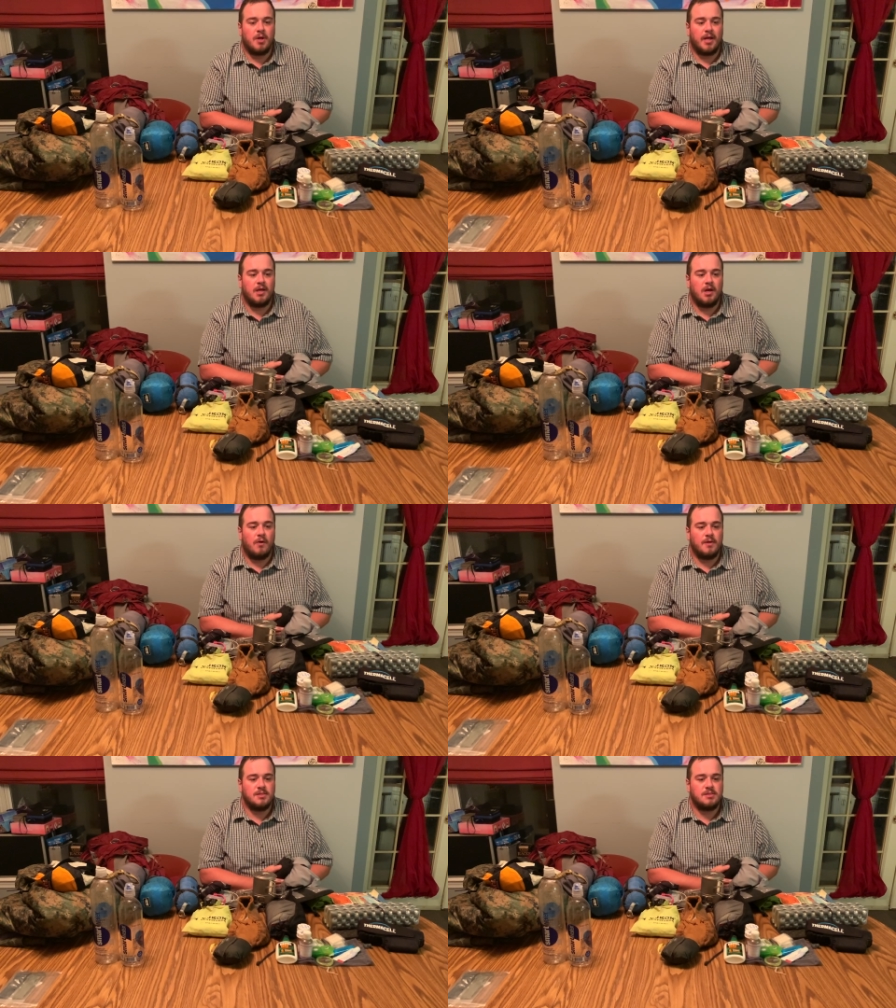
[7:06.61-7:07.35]
I can
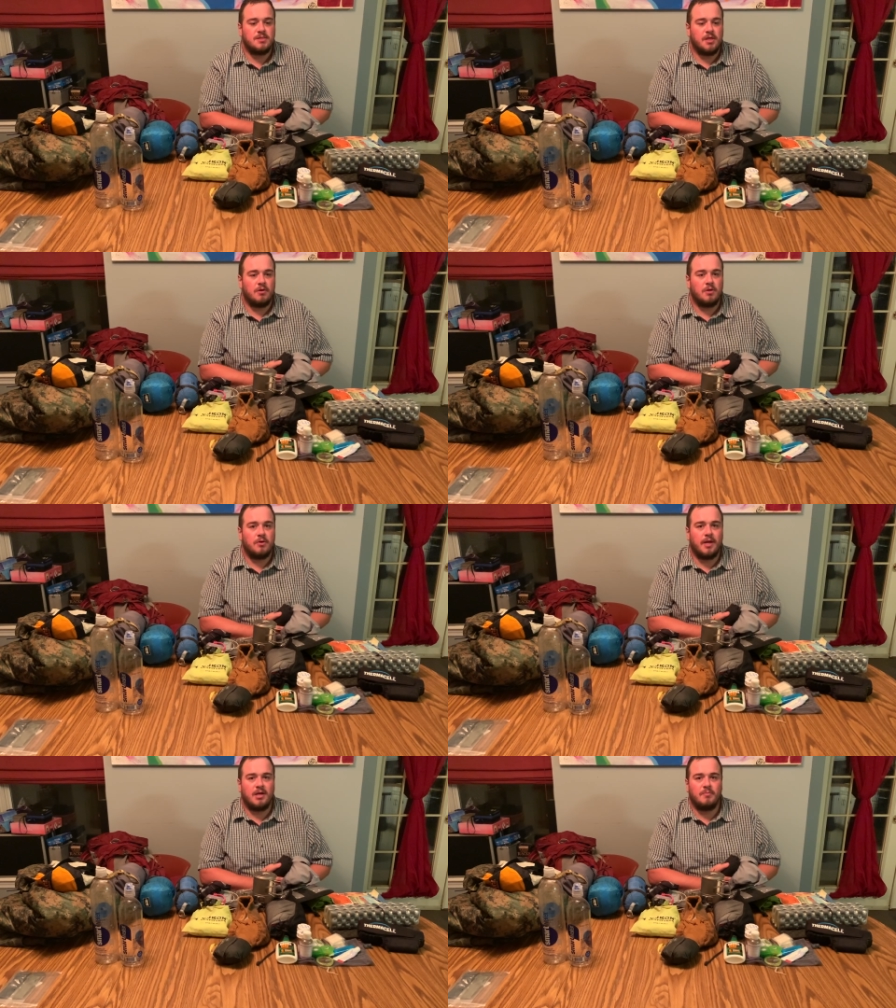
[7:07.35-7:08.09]
always, go
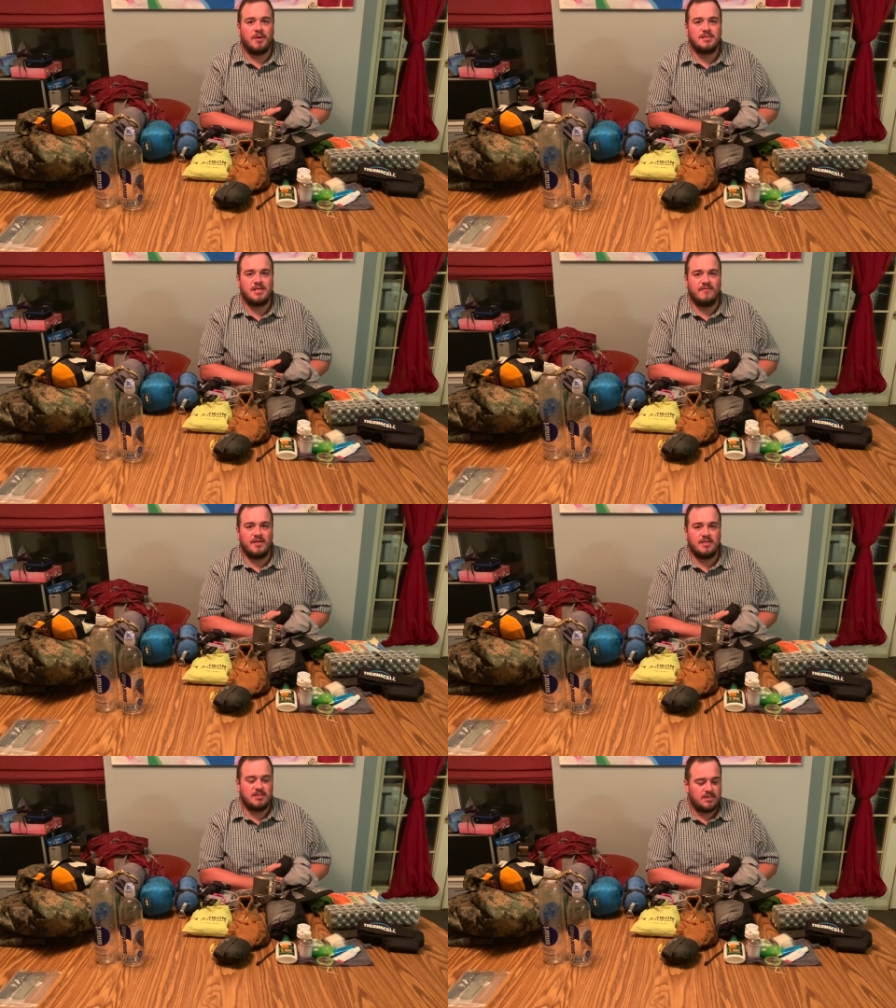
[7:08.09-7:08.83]
down to my
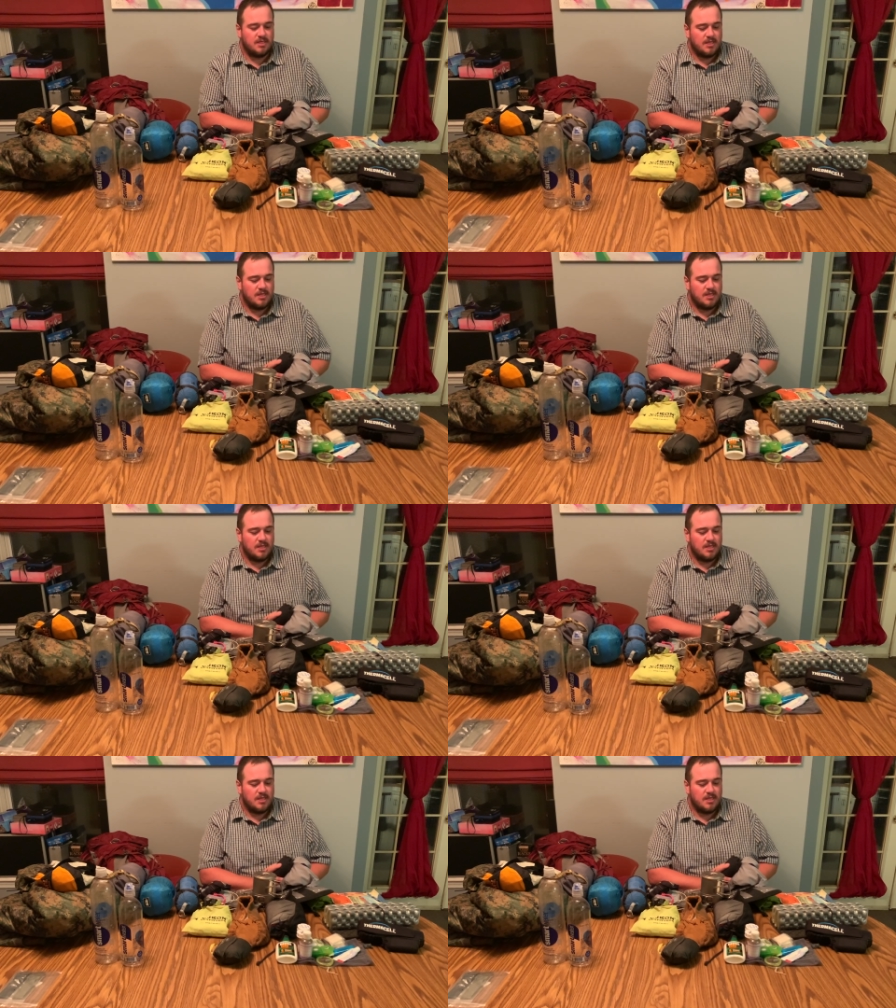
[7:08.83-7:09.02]
skivvies